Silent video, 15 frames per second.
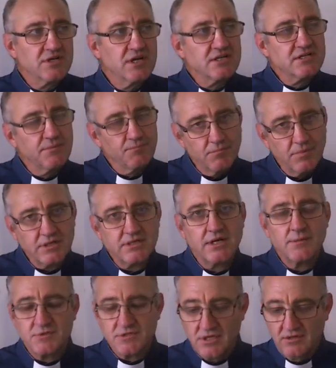He submitted
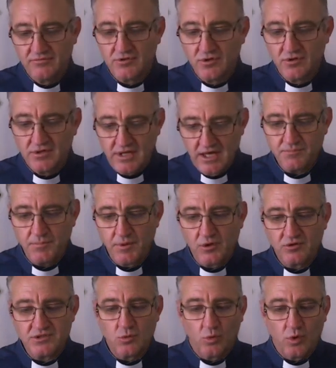himself to death
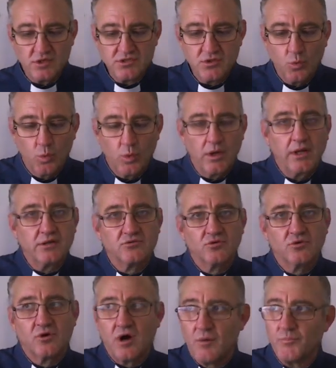because he wasn't willing to
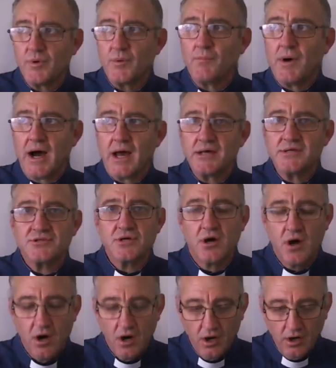compromise
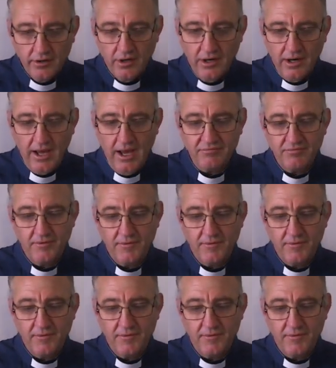on life.